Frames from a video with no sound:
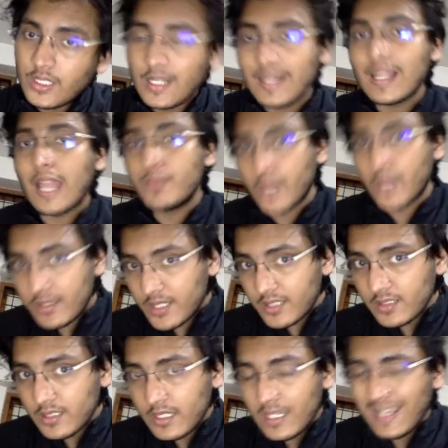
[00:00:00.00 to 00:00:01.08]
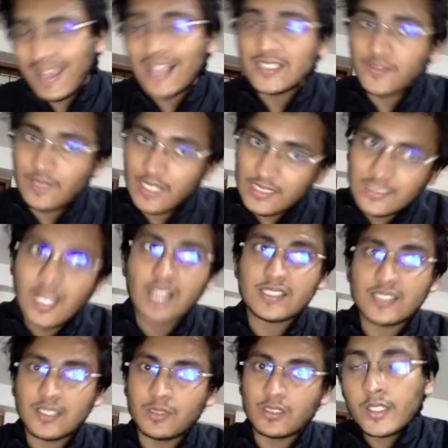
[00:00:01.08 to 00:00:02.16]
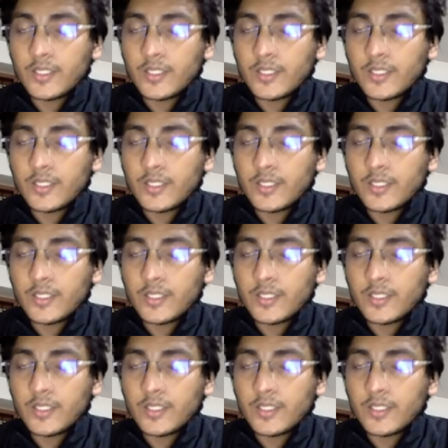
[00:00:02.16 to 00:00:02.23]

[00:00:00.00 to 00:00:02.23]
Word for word: librarian as well as customer.